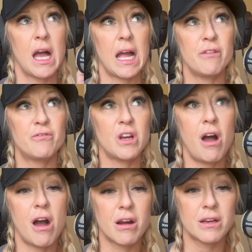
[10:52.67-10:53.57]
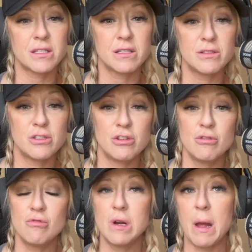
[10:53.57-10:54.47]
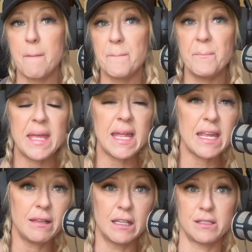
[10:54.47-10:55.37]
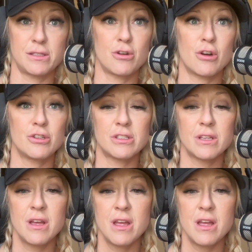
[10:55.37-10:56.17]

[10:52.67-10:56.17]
I have talked to many listeners